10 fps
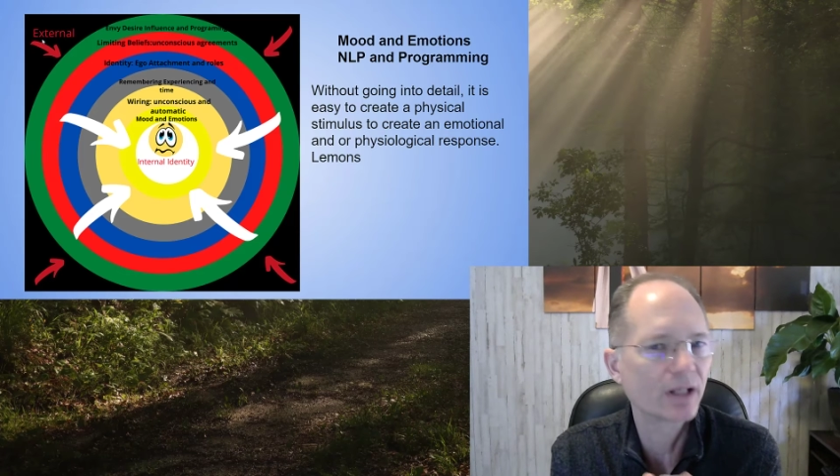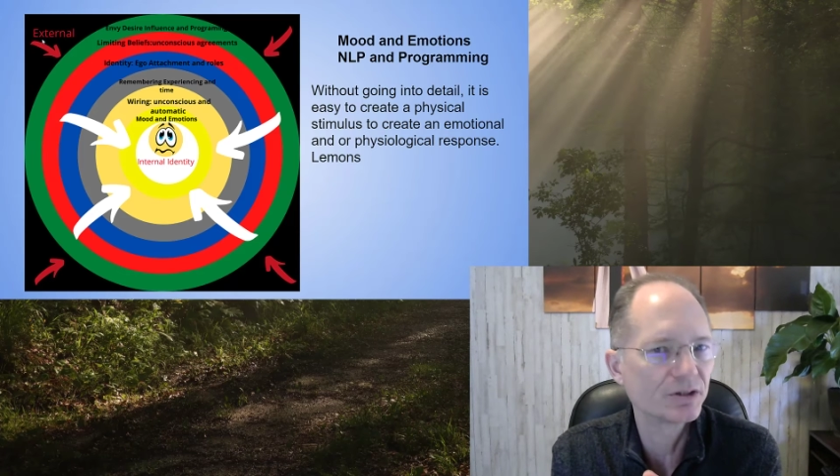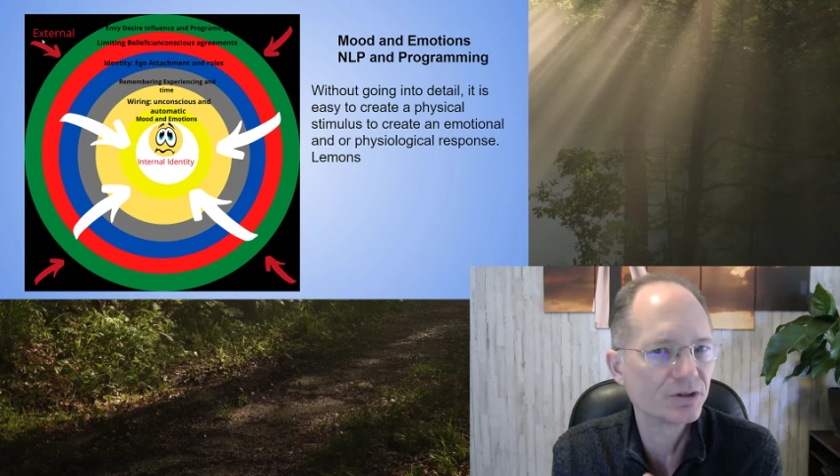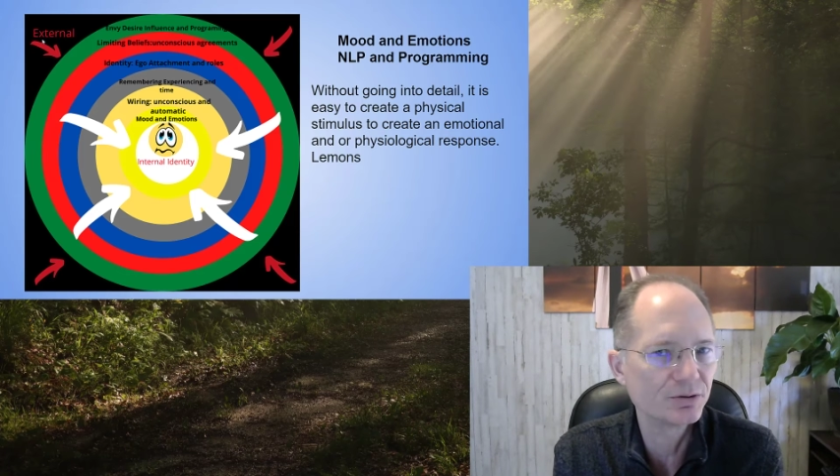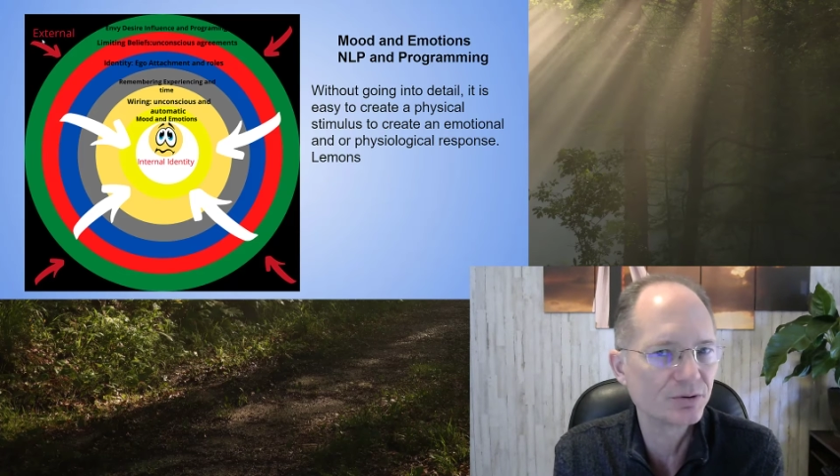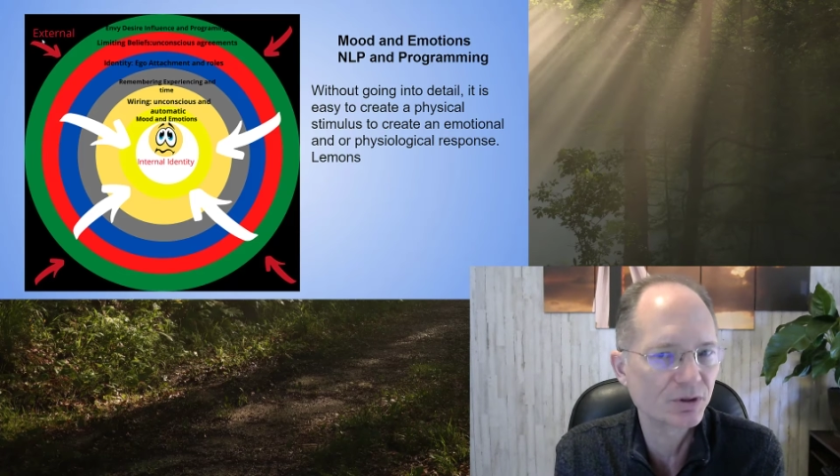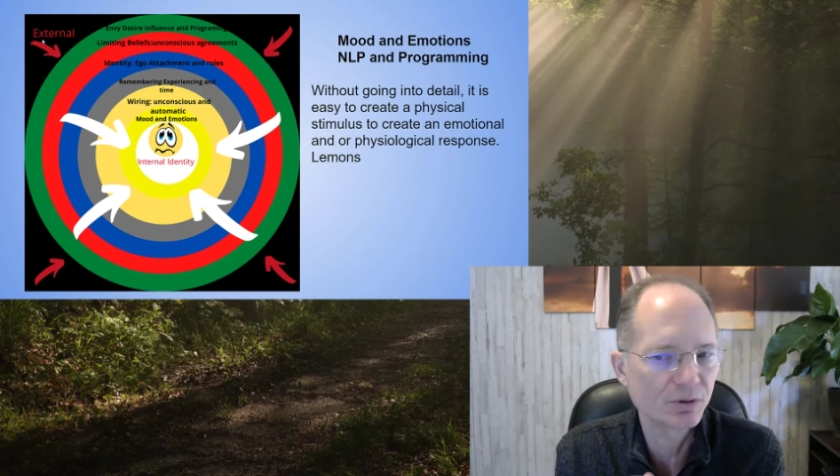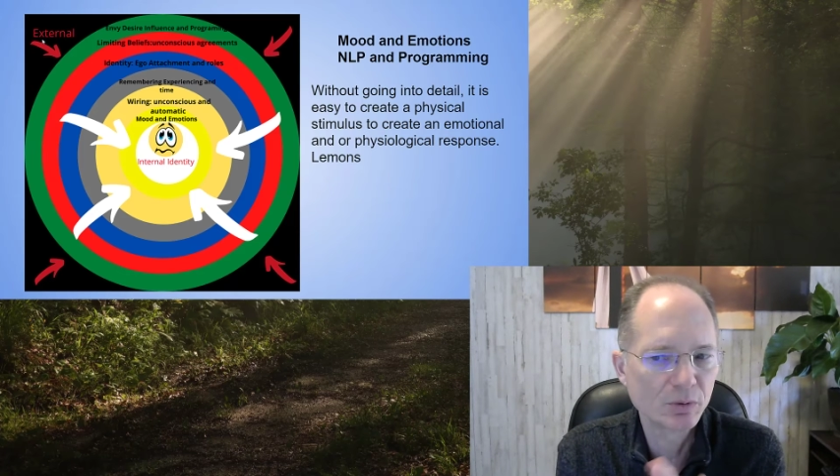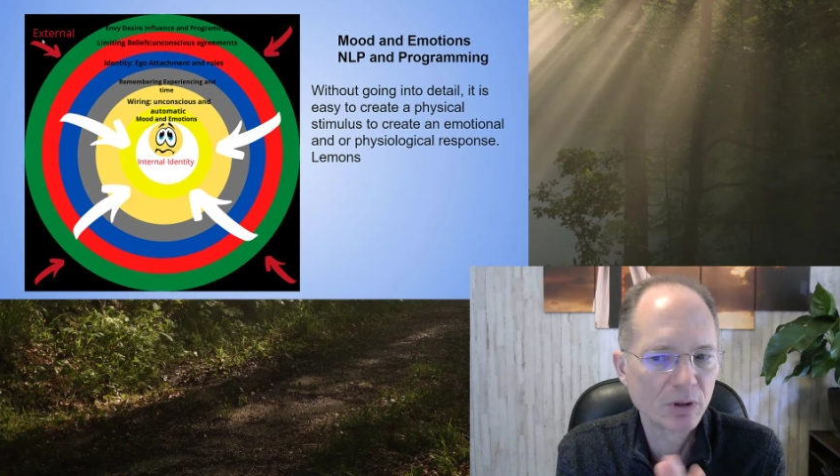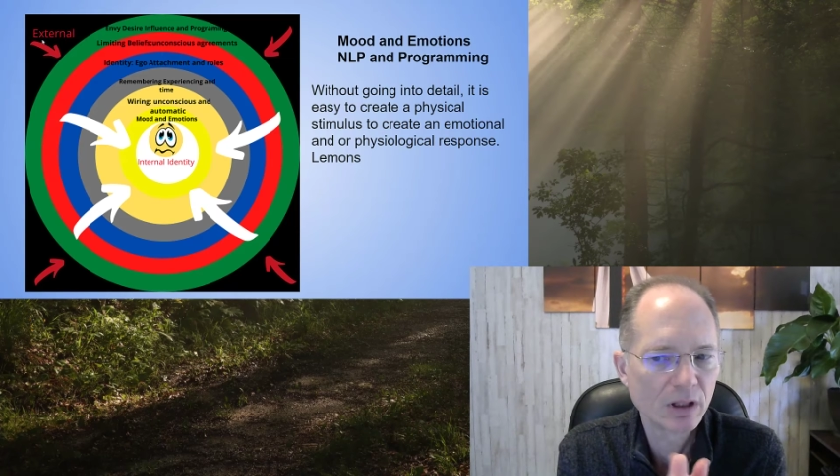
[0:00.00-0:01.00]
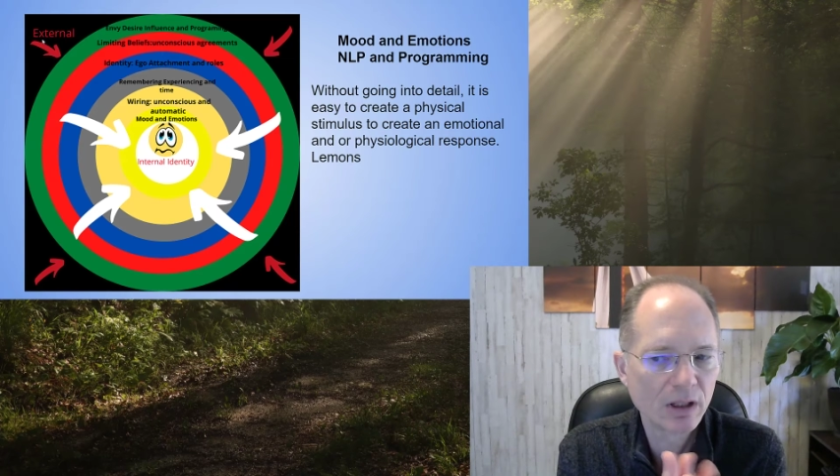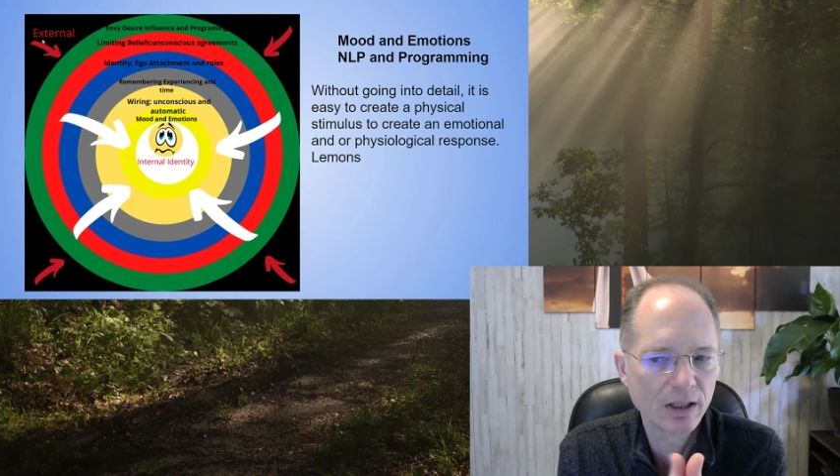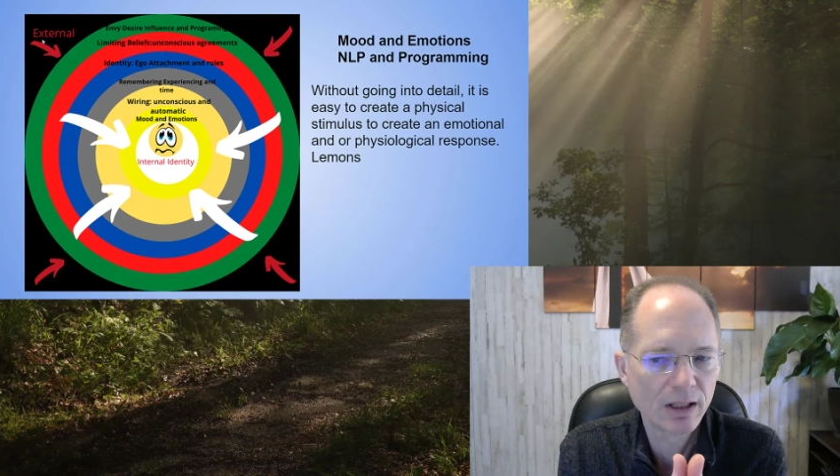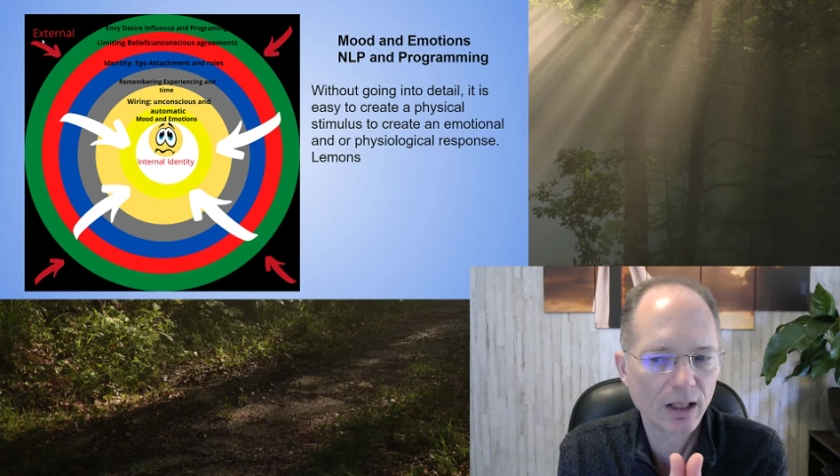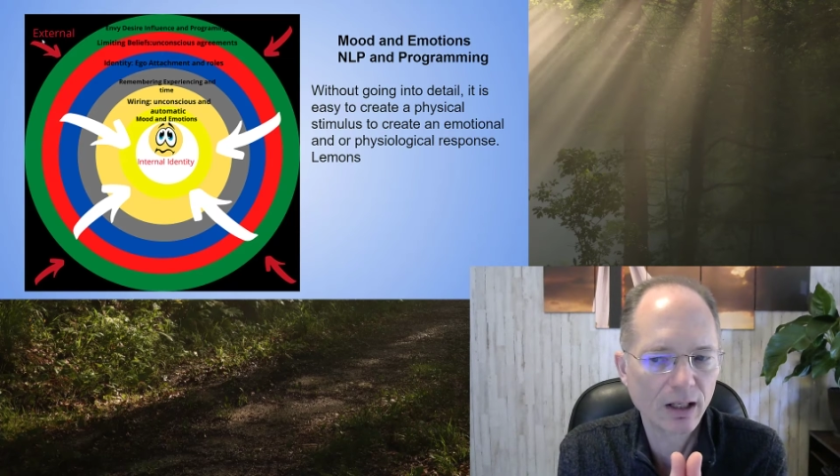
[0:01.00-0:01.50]
I choose to,
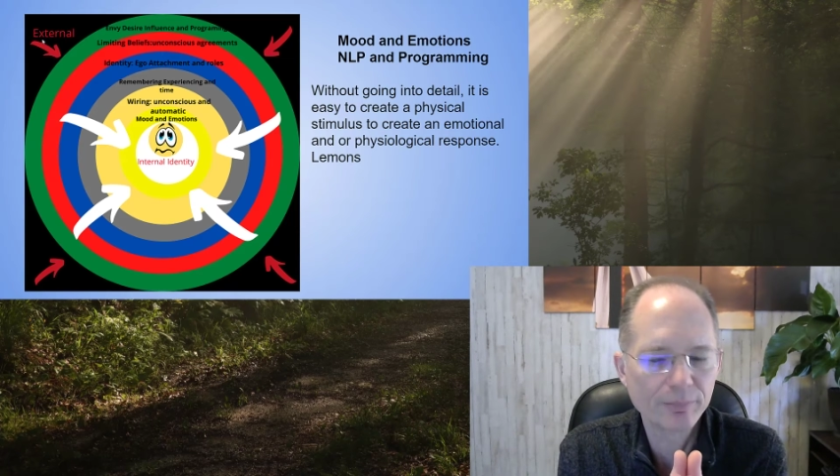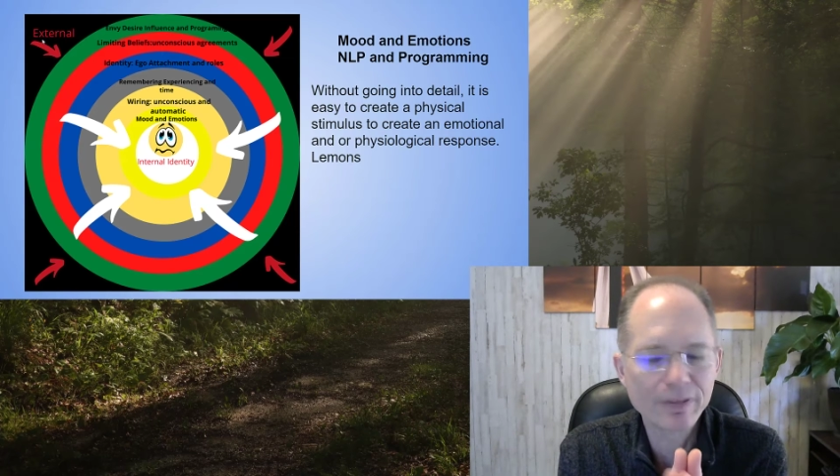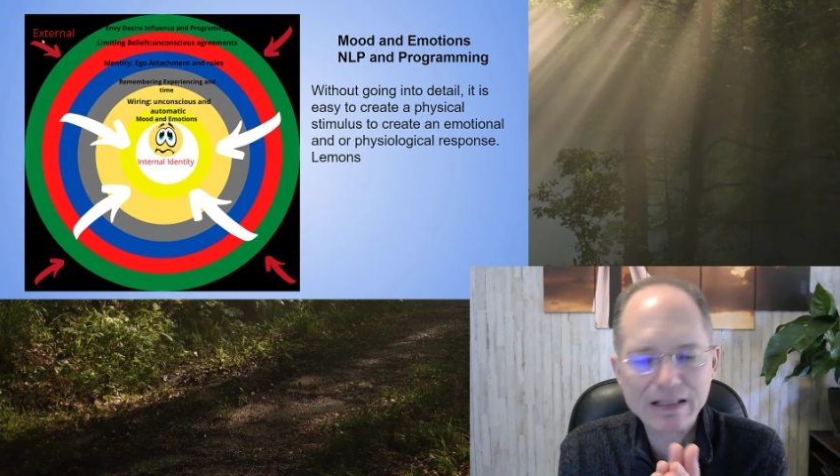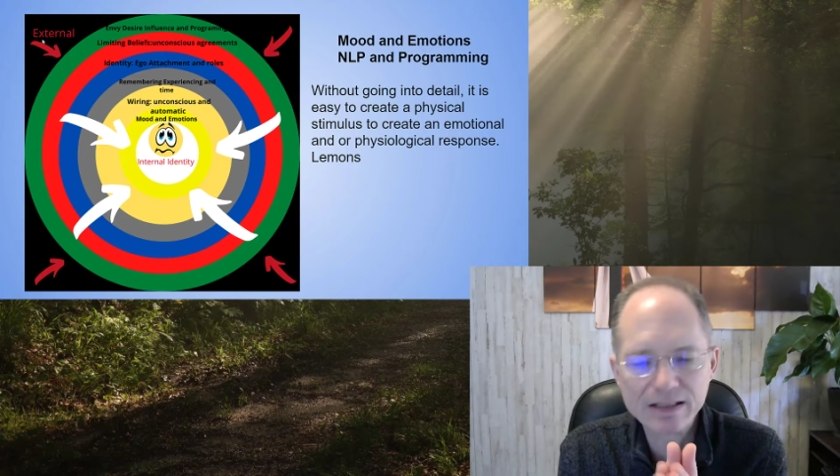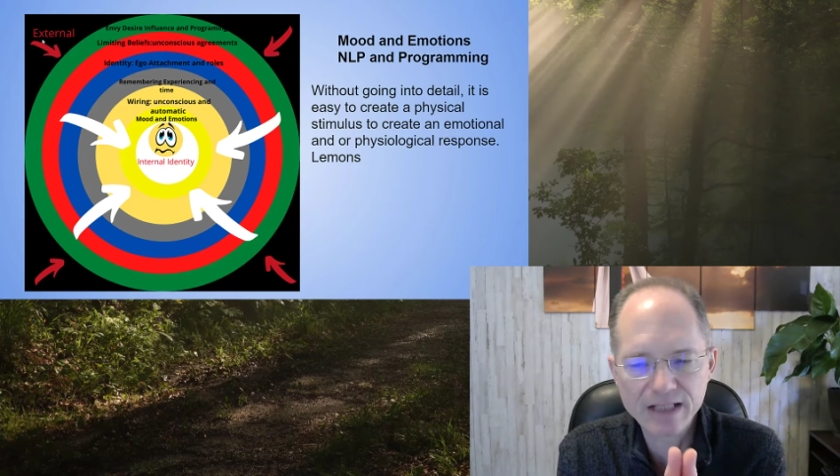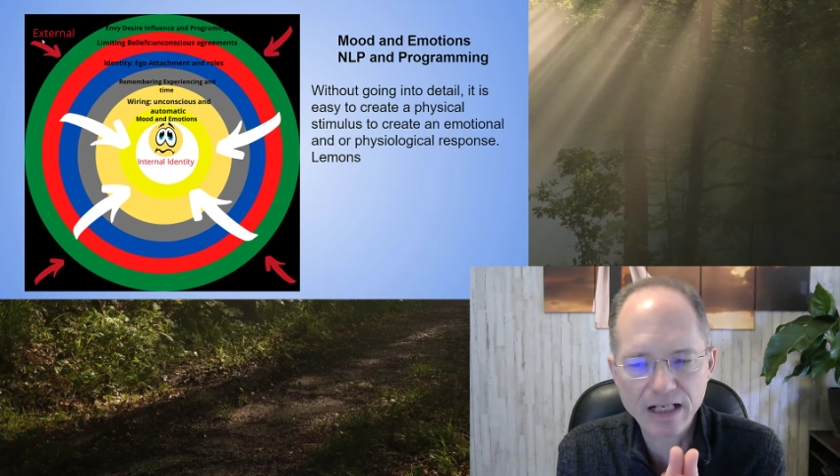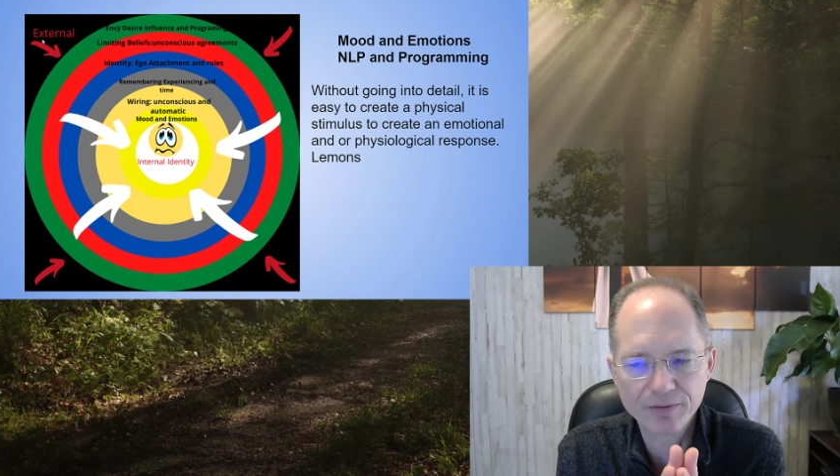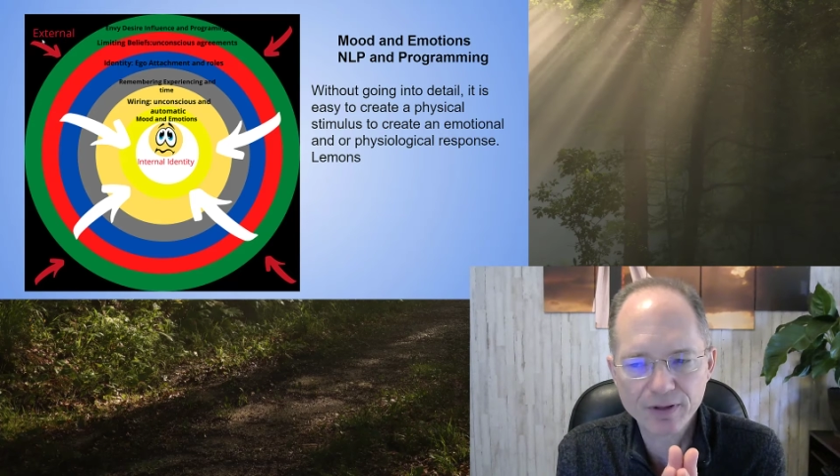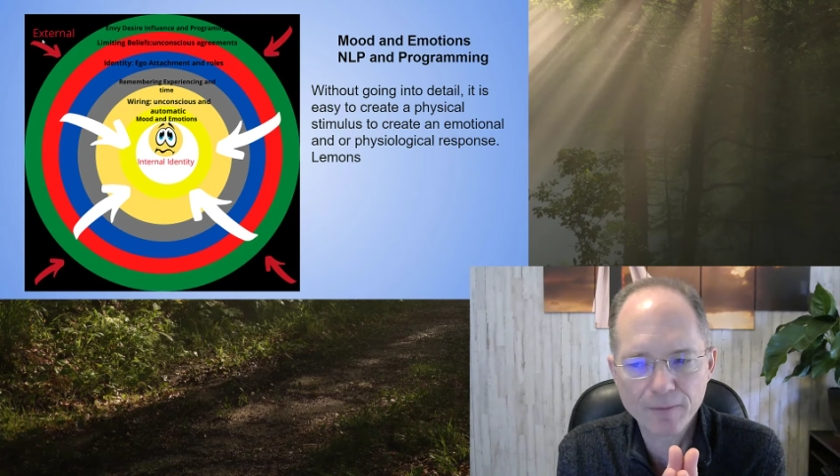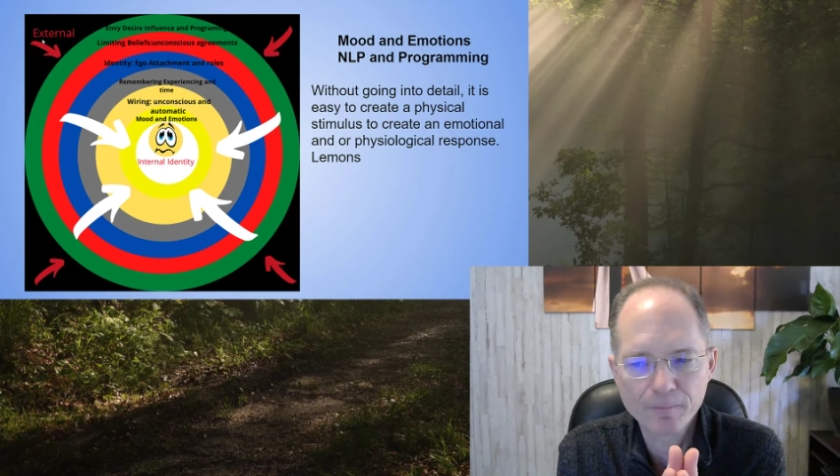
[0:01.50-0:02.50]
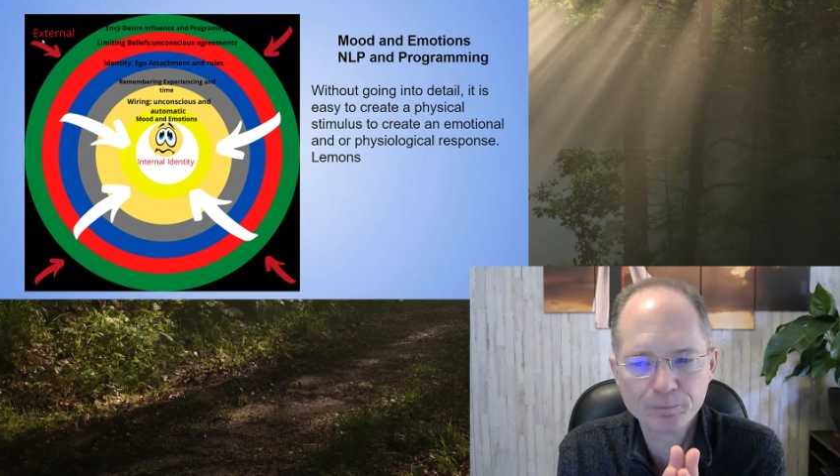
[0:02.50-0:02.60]
but it is out there.